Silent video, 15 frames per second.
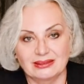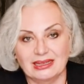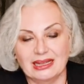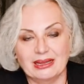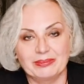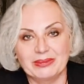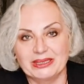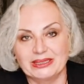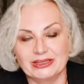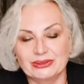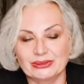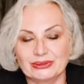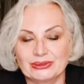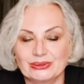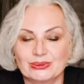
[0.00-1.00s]
a minute
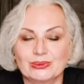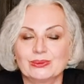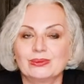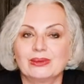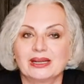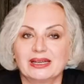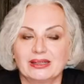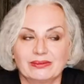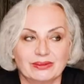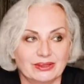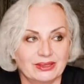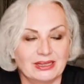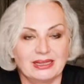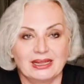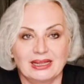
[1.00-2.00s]
or two, whatever,
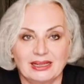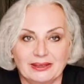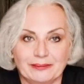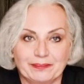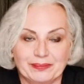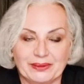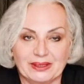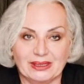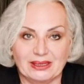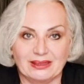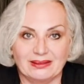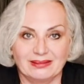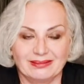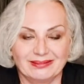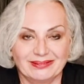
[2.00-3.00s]

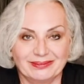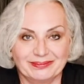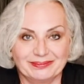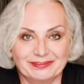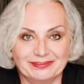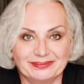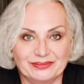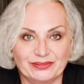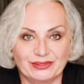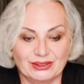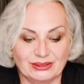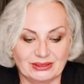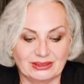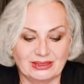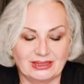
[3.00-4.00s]
um,
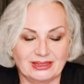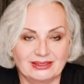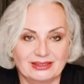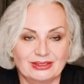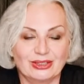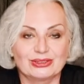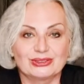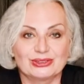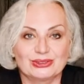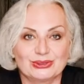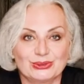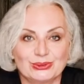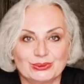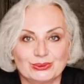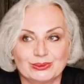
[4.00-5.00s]
uh, not
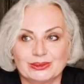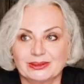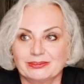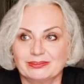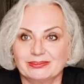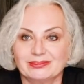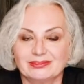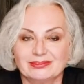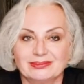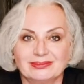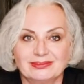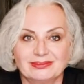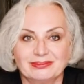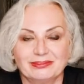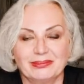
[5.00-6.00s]
to um,
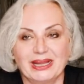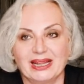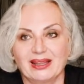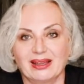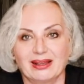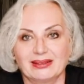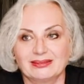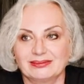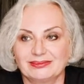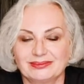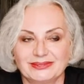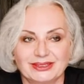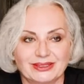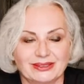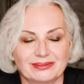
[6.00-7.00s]
make a,
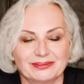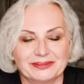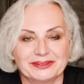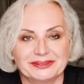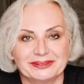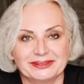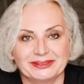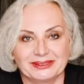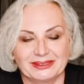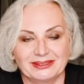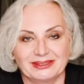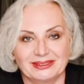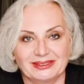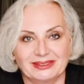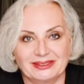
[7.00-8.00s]
you know,
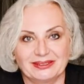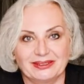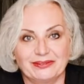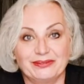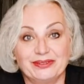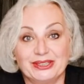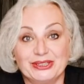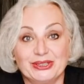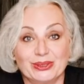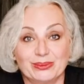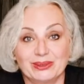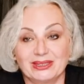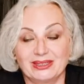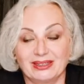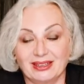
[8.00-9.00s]
uh, video
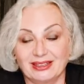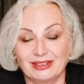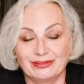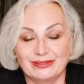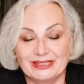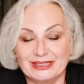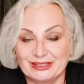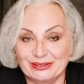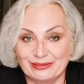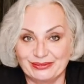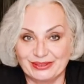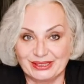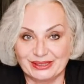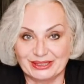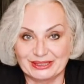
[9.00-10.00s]
with a lot of
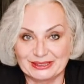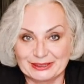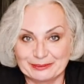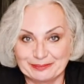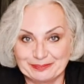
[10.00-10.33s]
interference.